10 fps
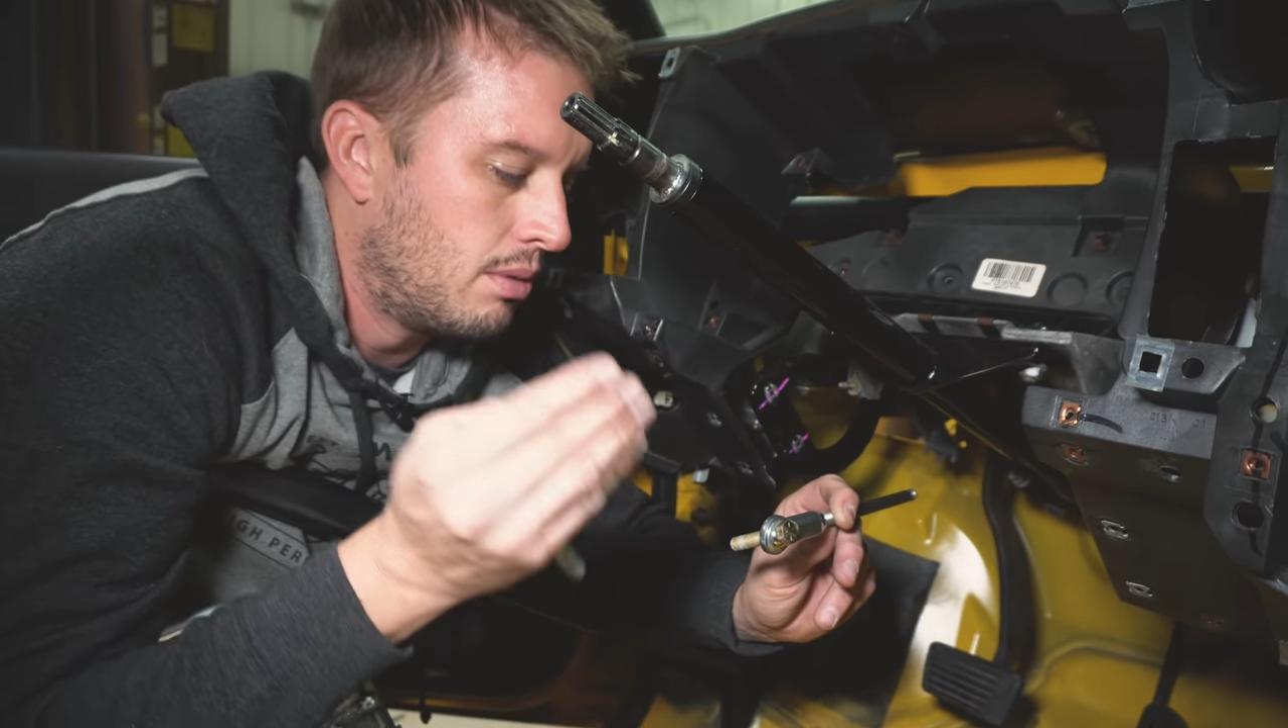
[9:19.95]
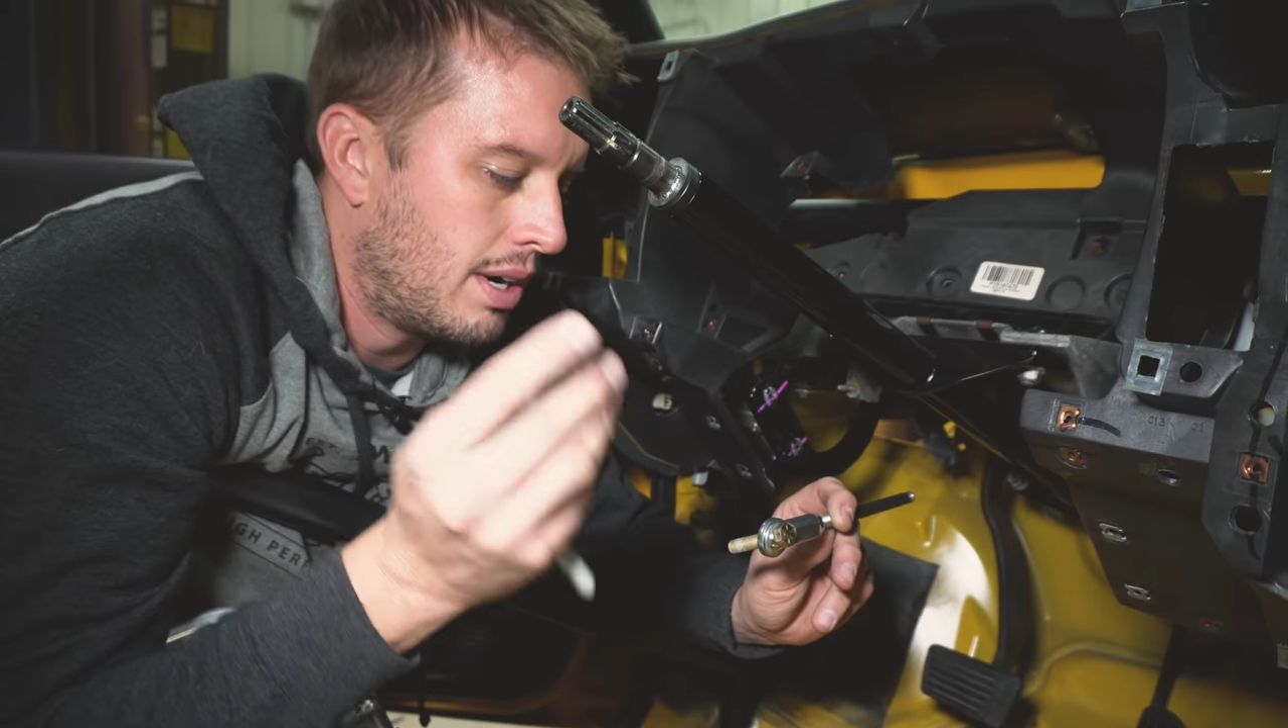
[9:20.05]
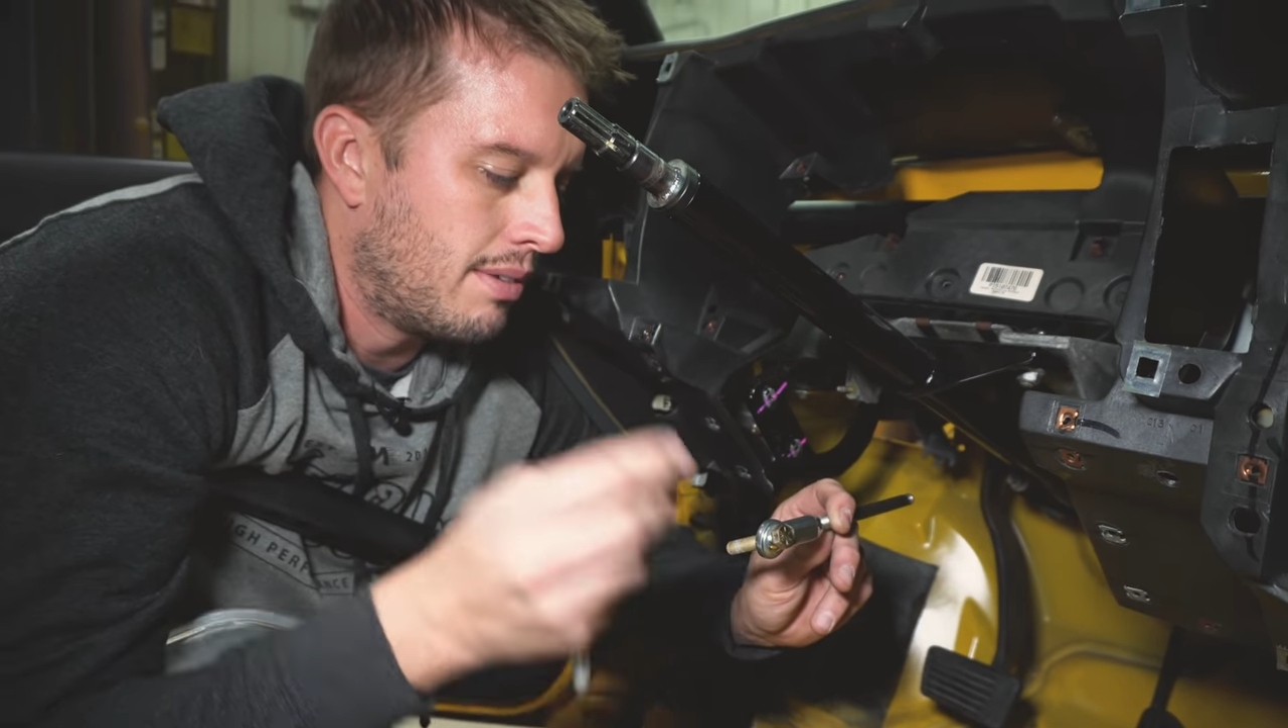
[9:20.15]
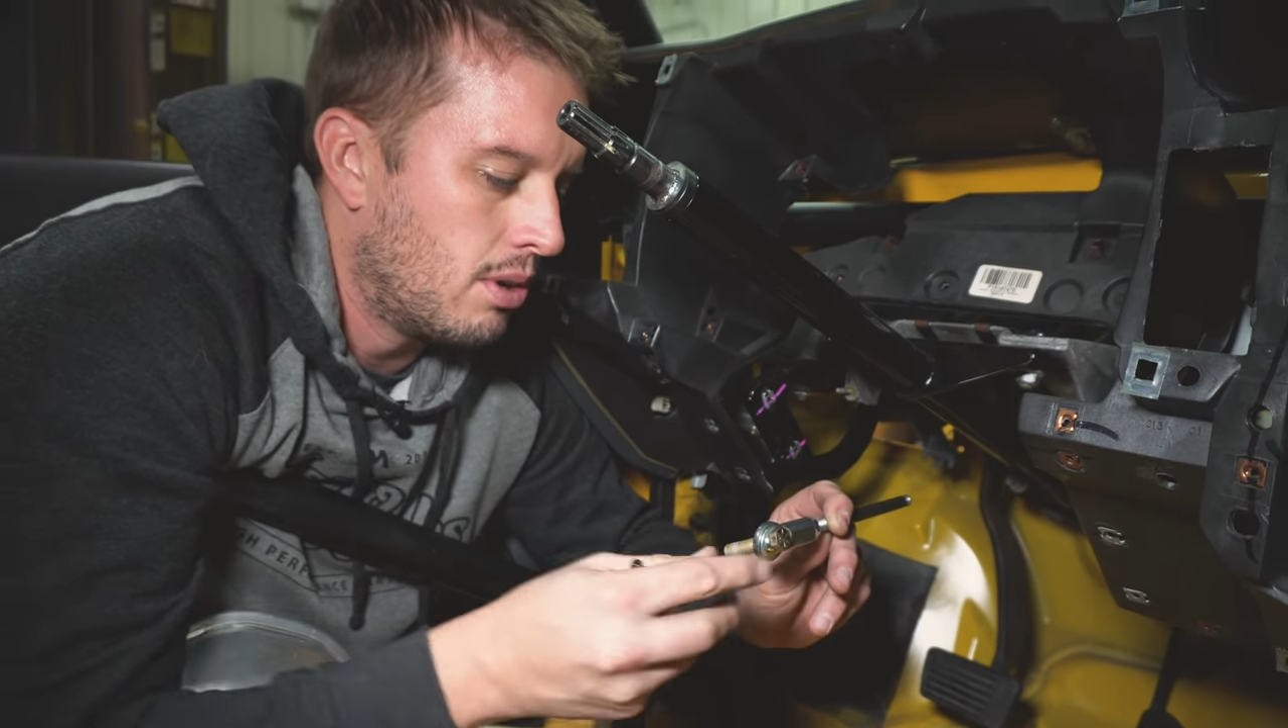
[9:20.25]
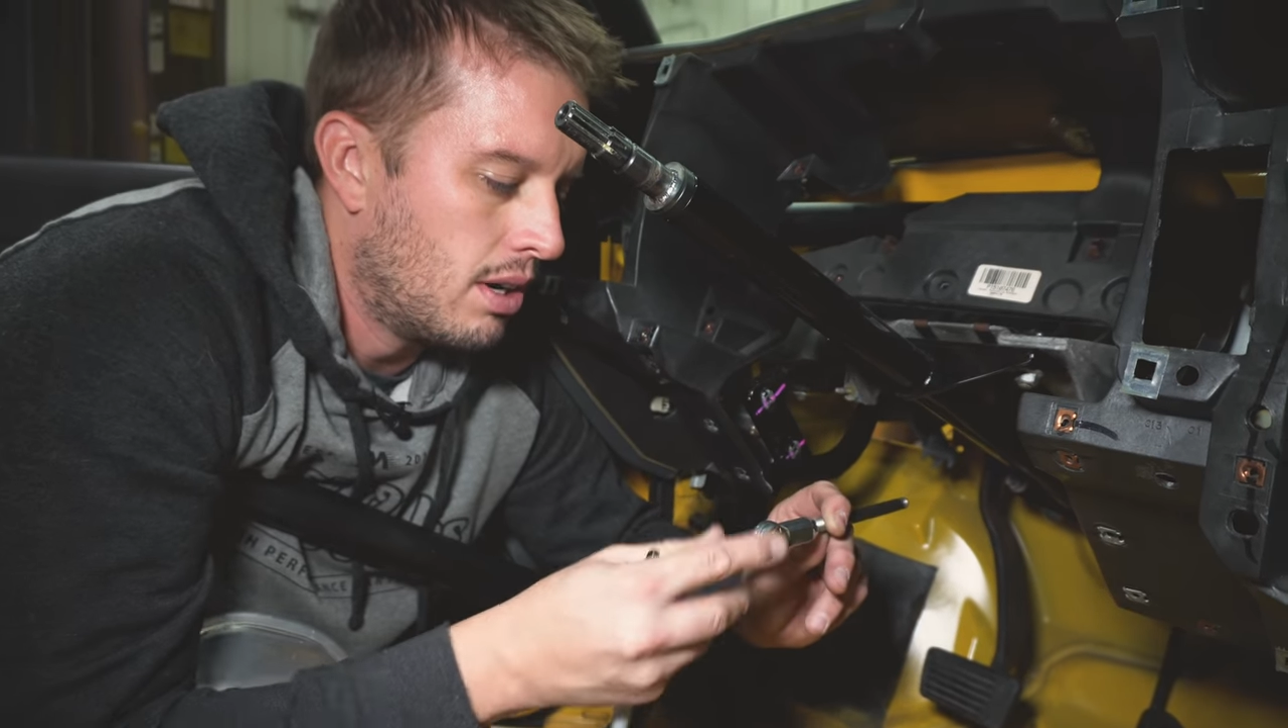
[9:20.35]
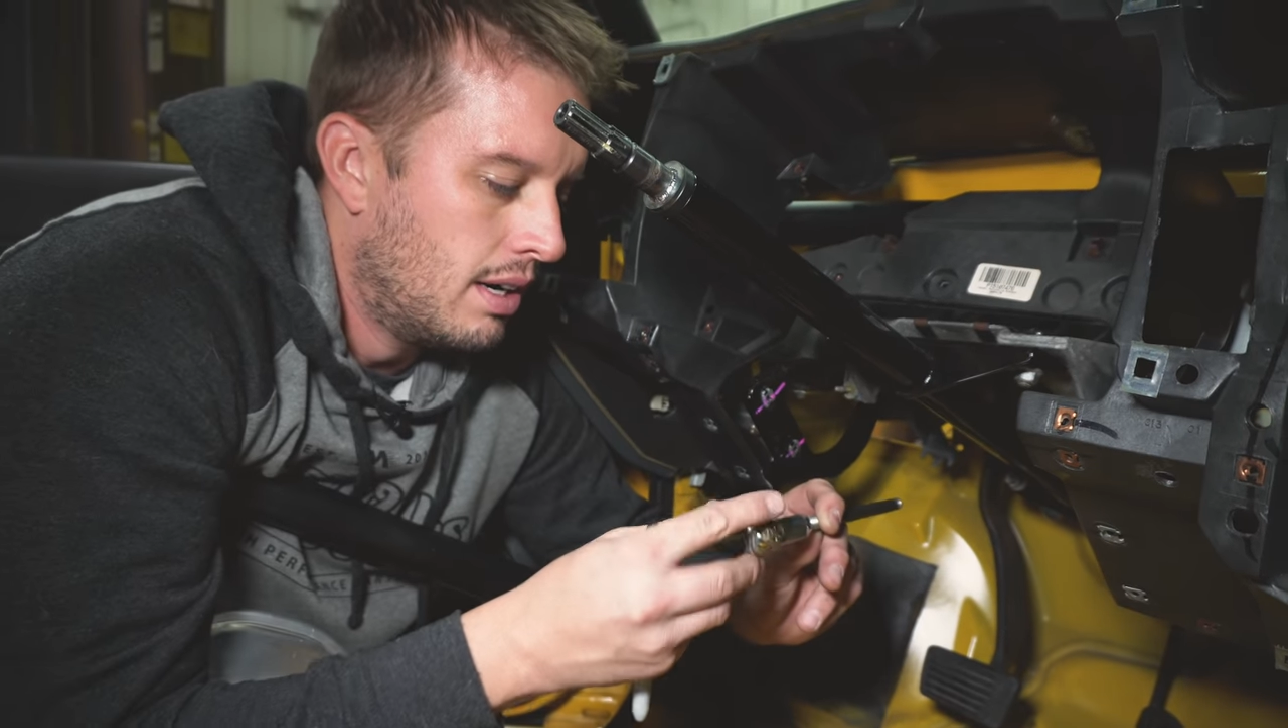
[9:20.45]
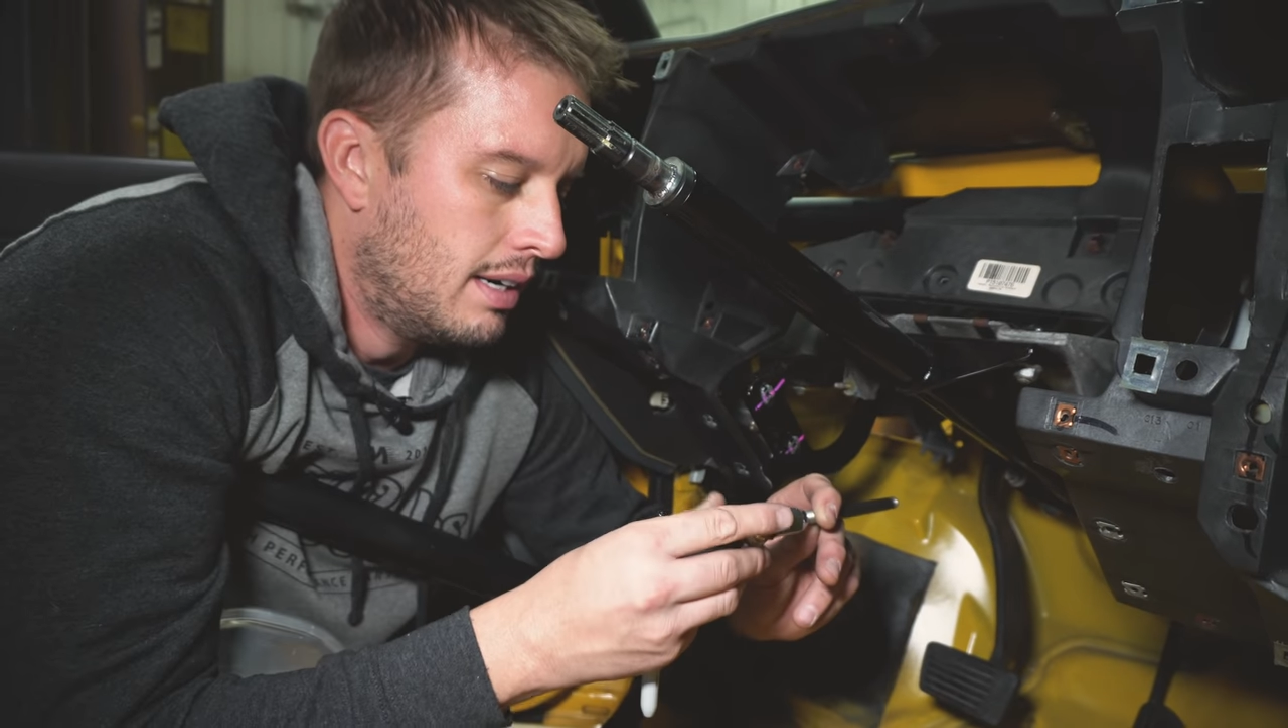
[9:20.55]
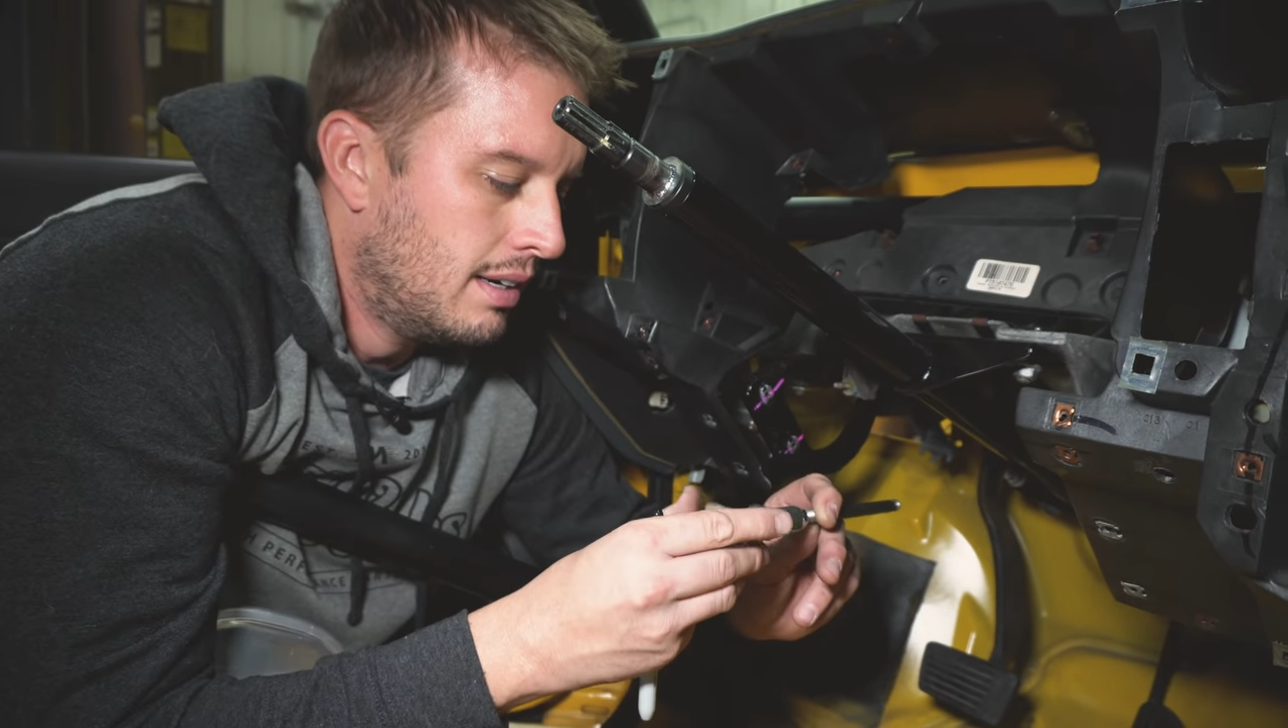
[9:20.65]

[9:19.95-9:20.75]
whatever